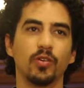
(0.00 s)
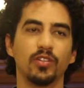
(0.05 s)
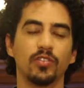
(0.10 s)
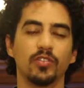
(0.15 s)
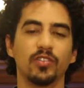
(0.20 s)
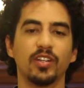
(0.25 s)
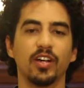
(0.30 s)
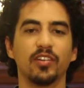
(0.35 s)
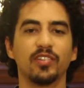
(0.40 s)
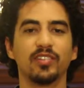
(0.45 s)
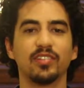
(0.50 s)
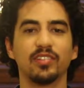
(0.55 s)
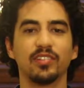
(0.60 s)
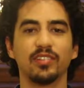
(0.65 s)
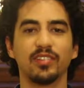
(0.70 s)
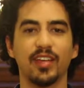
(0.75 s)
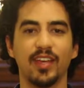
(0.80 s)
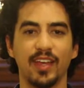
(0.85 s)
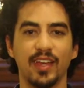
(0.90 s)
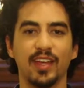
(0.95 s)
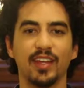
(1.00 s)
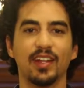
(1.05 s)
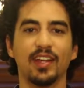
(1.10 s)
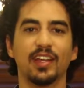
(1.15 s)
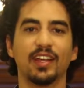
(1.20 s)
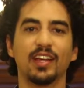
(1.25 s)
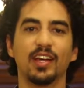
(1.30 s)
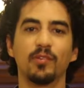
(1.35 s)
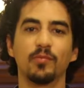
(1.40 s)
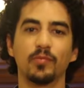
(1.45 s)
in 2010, I
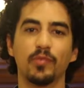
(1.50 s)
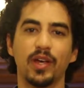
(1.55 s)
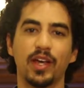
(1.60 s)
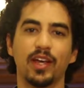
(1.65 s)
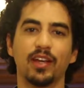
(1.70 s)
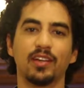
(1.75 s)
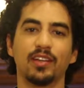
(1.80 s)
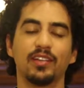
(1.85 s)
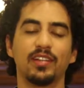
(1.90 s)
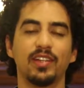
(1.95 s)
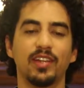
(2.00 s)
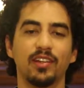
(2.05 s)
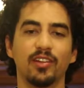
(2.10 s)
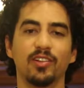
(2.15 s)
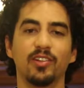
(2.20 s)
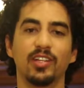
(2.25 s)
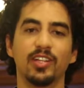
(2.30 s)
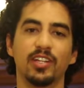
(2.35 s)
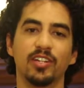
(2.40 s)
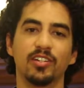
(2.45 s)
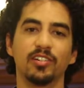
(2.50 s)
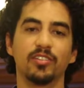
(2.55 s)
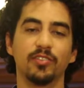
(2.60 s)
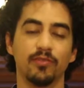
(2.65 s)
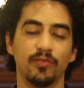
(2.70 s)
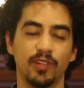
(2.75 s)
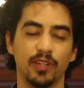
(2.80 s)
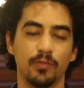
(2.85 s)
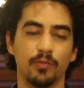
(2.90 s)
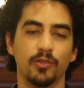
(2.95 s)
come back at the end of the year,
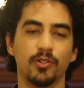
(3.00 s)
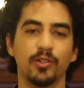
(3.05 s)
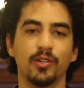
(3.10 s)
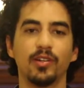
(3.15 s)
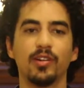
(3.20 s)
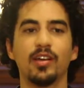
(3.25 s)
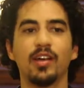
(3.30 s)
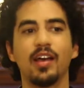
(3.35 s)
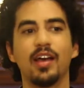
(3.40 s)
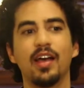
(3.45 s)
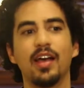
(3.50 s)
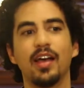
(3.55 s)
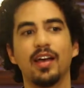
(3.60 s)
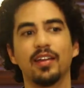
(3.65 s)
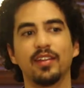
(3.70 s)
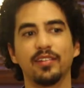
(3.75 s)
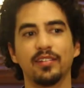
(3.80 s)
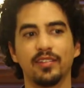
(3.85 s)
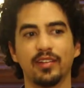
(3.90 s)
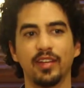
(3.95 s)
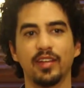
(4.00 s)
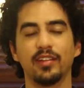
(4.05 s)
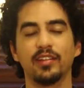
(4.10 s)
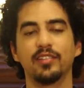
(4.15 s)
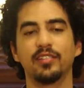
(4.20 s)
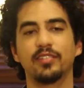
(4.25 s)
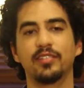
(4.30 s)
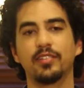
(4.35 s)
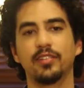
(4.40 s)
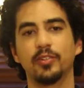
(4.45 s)
November, and I stayed
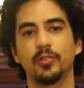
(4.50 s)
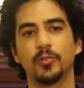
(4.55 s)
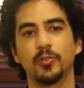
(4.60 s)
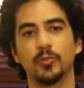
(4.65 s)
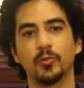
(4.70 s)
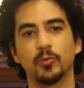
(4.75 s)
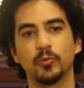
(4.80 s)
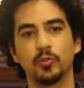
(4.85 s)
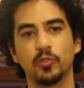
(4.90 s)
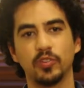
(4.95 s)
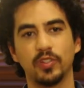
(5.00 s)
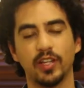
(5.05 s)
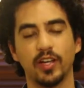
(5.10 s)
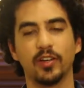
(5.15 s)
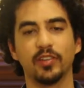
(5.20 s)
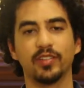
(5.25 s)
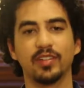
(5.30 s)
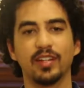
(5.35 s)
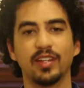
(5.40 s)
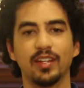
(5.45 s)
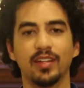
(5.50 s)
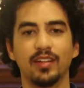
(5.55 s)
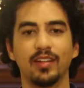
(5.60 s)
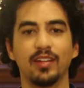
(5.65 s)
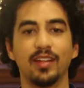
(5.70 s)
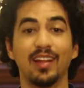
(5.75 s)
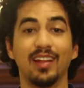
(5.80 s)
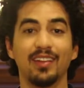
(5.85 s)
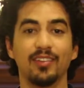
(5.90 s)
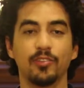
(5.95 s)
until
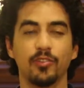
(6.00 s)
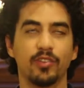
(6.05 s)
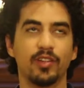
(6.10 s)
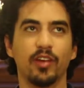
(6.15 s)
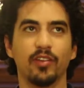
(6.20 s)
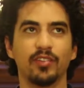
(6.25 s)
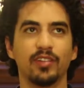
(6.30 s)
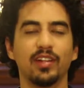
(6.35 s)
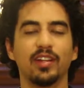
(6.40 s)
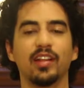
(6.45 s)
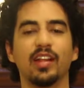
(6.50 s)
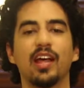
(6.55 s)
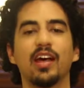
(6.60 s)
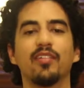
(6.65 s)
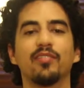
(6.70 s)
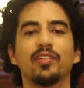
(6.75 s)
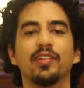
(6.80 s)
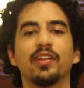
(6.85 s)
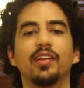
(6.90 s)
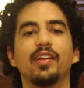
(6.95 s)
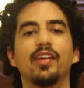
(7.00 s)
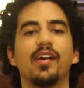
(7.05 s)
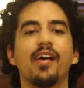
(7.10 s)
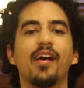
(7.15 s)
2011.